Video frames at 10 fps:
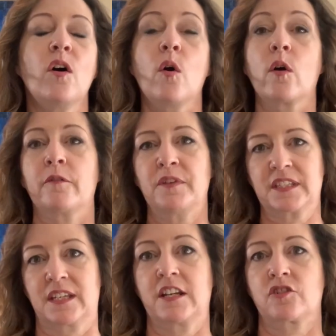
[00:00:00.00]
or if
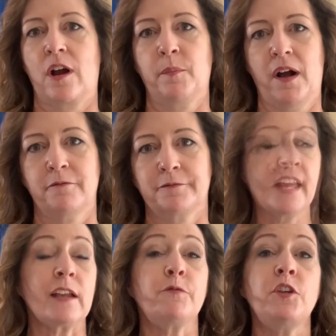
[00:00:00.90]
it's going to drop off.
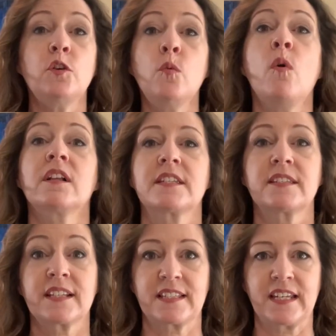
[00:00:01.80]
If you want to
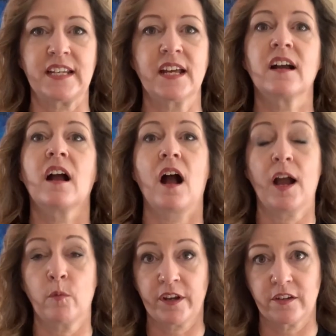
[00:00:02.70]
succeed,
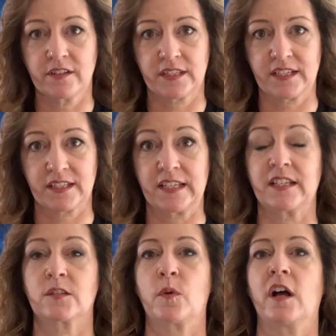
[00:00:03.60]
I want you to succeed
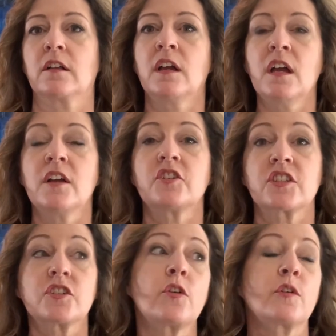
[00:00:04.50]
as well.
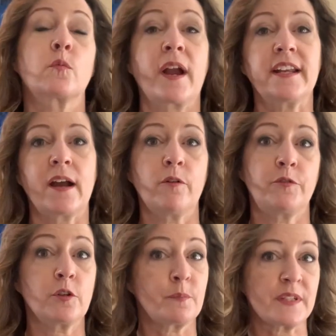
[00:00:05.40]
Just know that right now, if
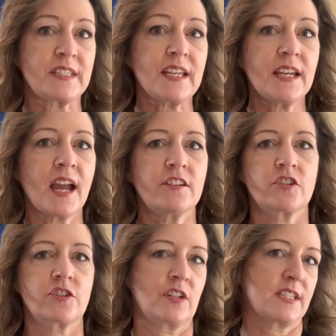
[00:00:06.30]
you're busy and you're
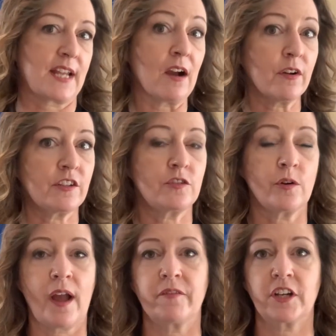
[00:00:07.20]
stressed out and you
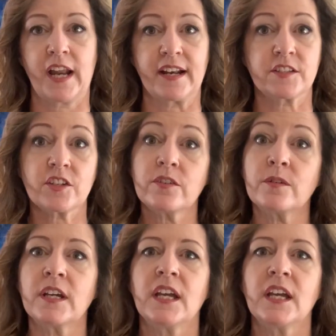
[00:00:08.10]
don't have a good attitude,